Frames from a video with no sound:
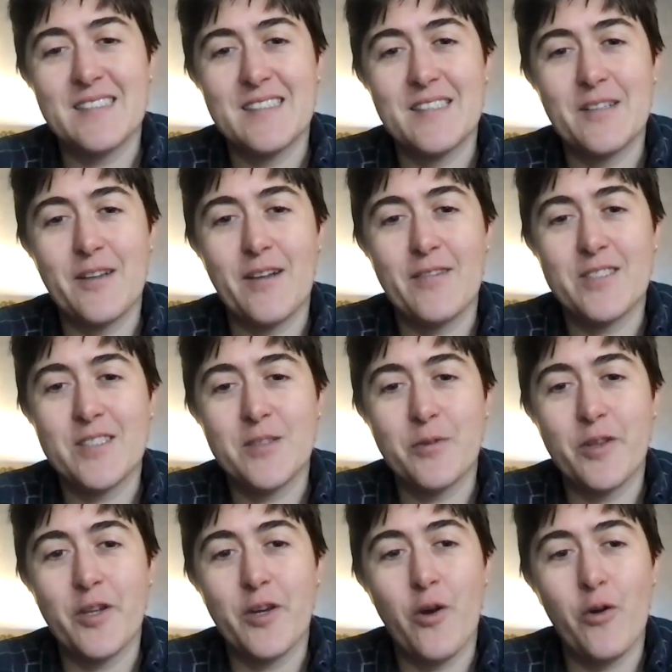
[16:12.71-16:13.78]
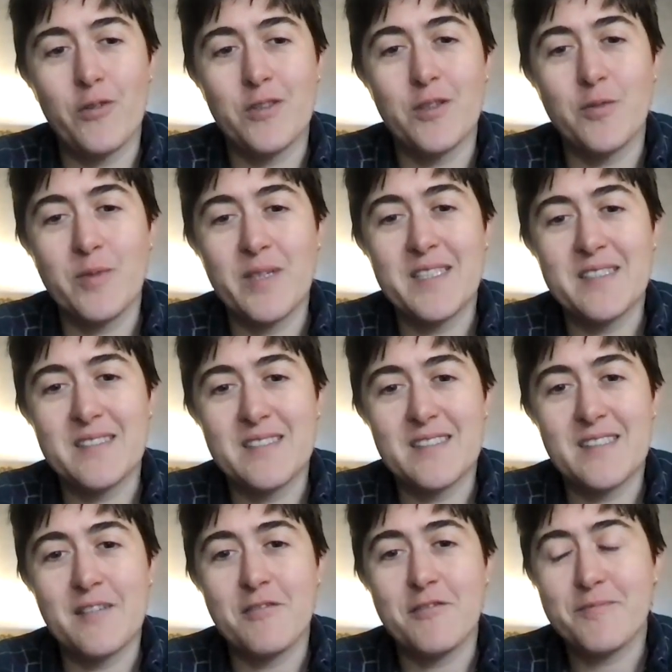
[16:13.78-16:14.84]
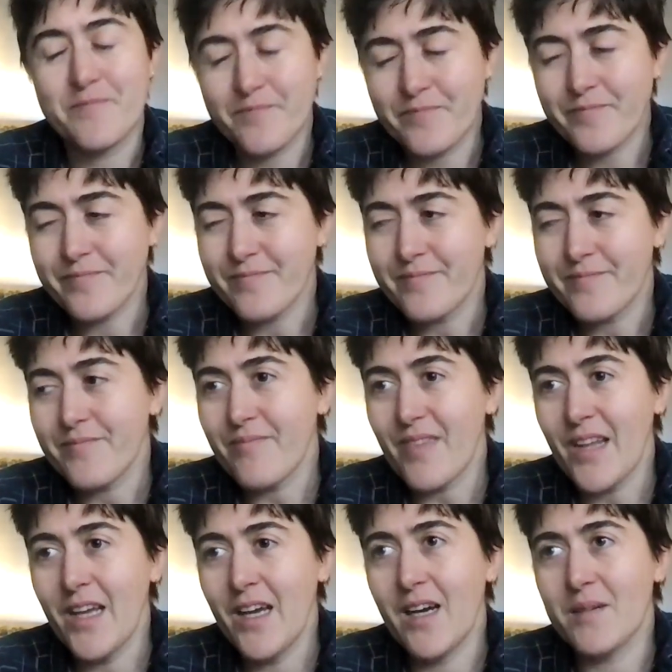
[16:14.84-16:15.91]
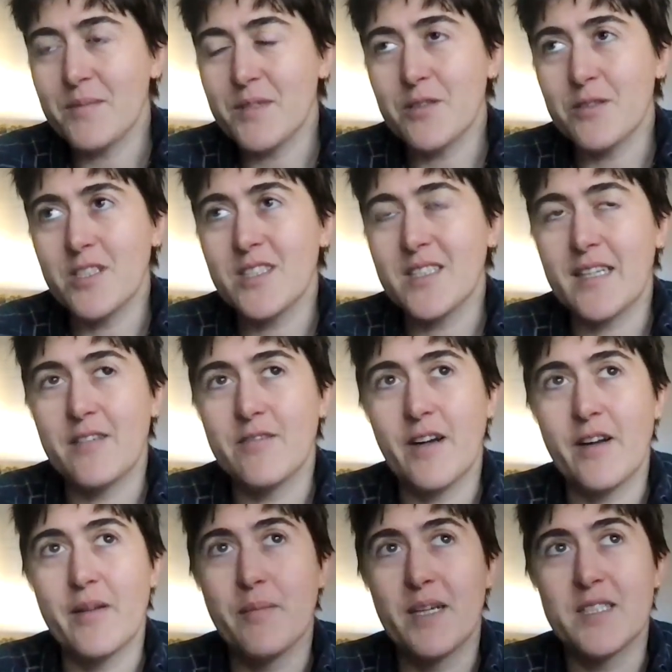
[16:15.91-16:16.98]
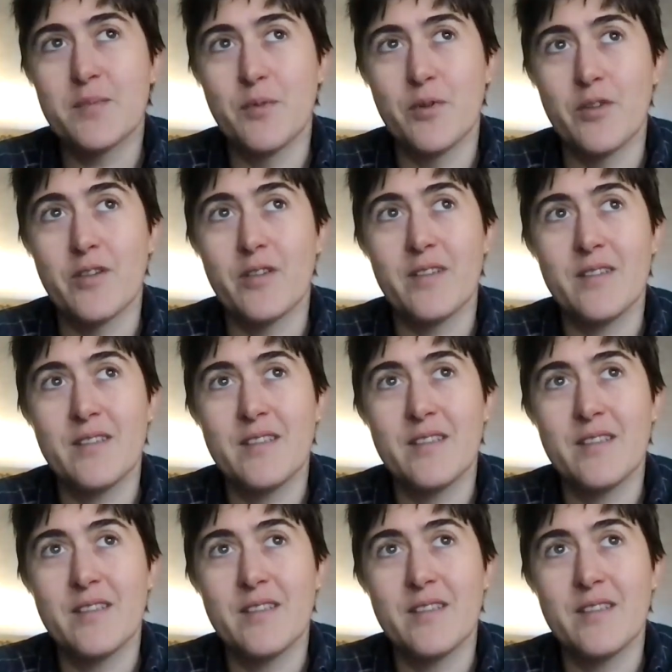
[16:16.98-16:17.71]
you have to deal with the cold and the wind and stuff. So it was just like a very much more